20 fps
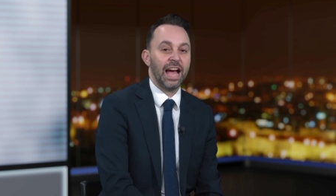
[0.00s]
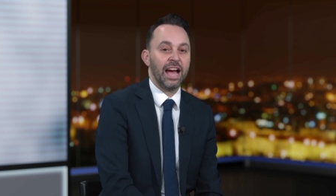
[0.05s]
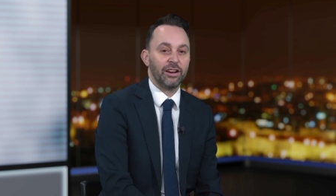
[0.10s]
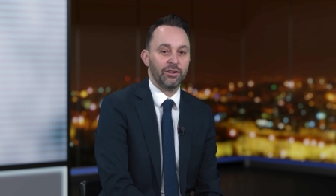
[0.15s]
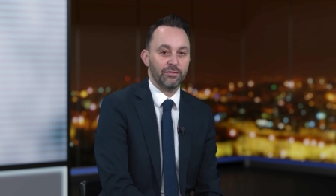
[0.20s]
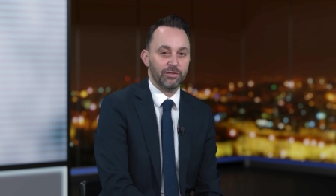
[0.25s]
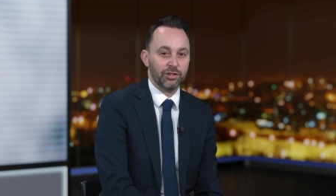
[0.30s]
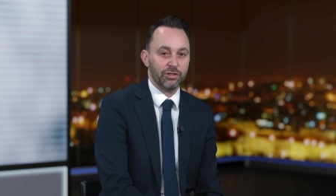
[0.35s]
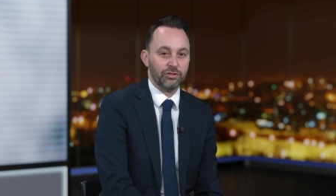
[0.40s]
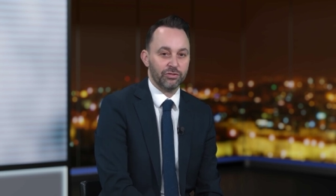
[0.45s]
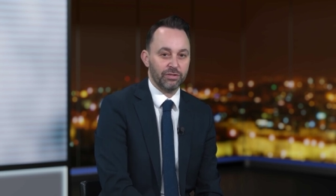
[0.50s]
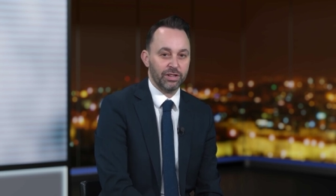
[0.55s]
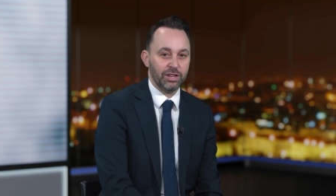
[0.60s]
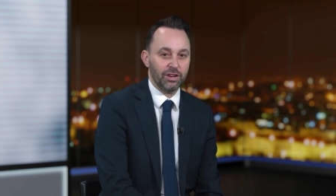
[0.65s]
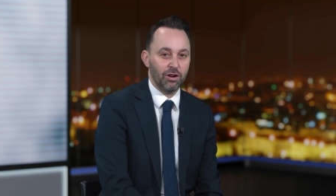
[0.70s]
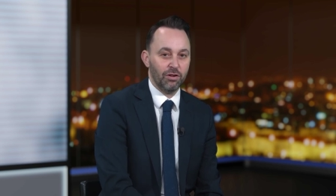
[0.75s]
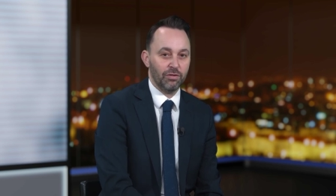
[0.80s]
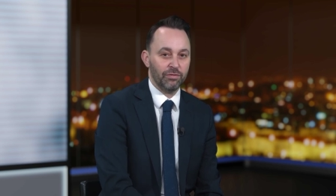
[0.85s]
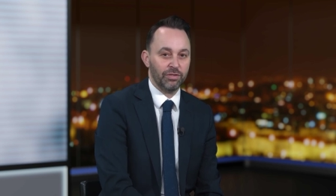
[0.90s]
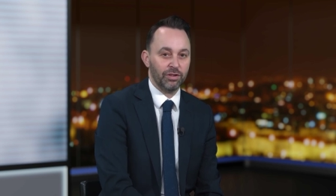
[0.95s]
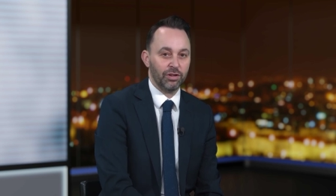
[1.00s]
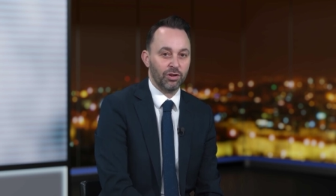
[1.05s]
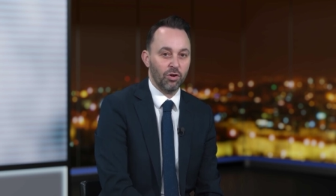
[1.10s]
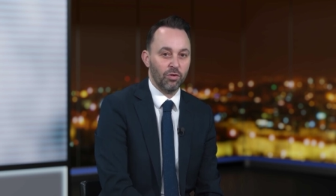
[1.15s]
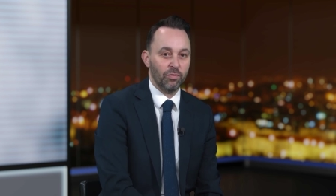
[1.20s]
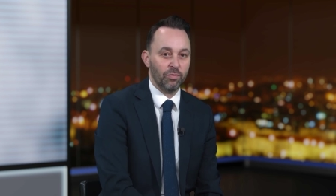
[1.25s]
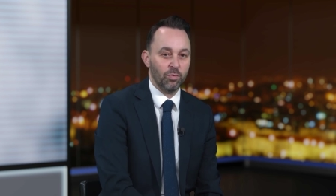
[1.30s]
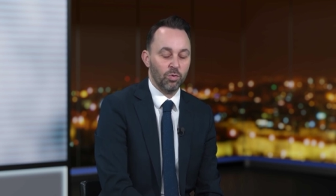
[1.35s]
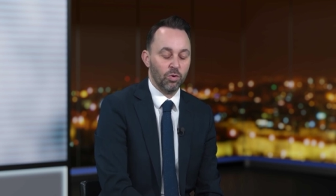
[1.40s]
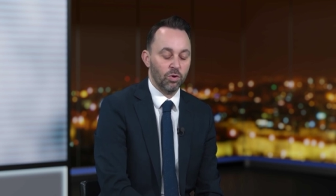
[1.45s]
anniversary of the
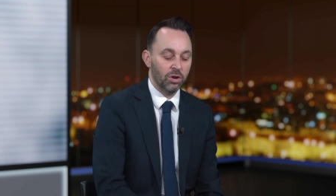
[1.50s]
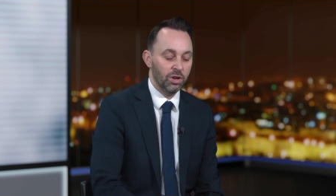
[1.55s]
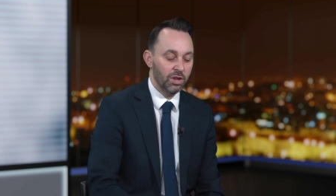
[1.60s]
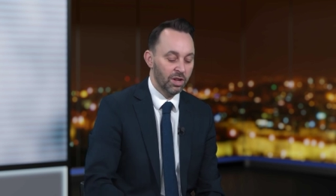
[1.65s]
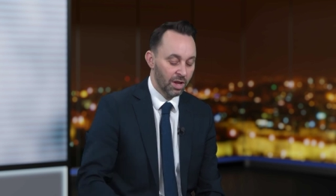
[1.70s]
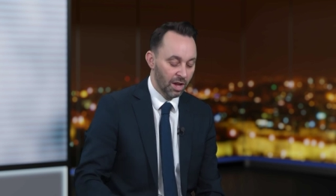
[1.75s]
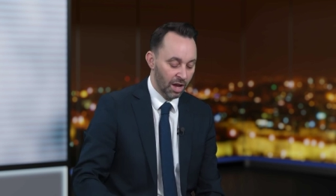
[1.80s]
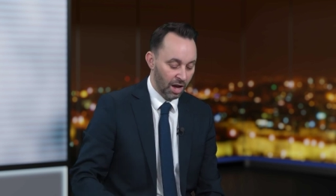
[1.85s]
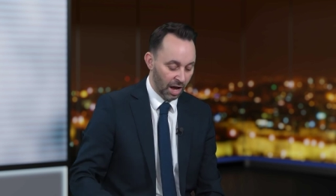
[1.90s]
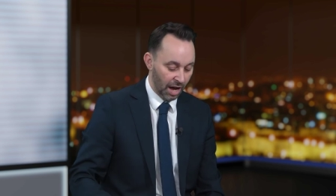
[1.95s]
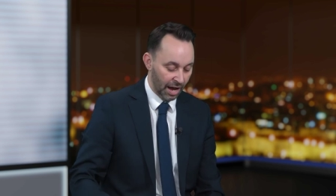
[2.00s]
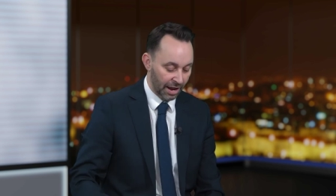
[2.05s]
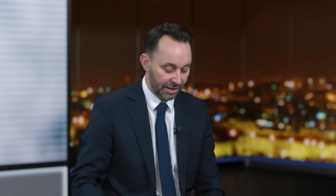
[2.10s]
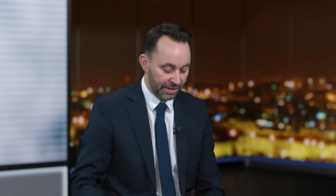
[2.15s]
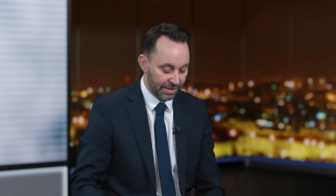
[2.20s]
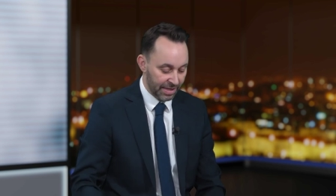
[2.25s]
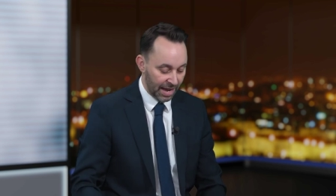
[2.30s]
Gulf War, and